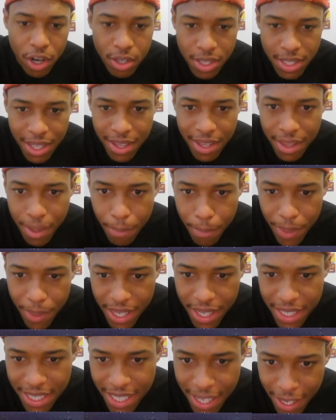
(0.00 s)
in the
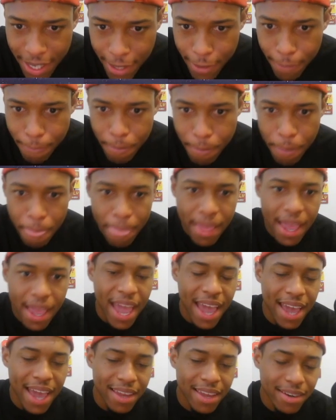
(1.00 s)
Big 10.
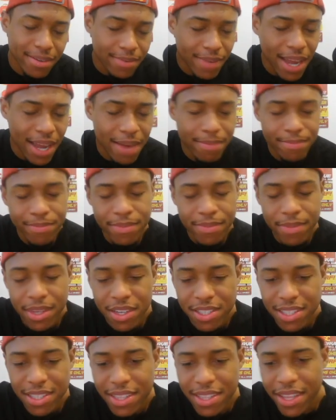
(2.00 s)
And
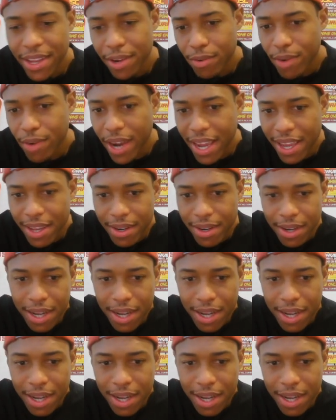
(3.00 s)
here's the thing, right?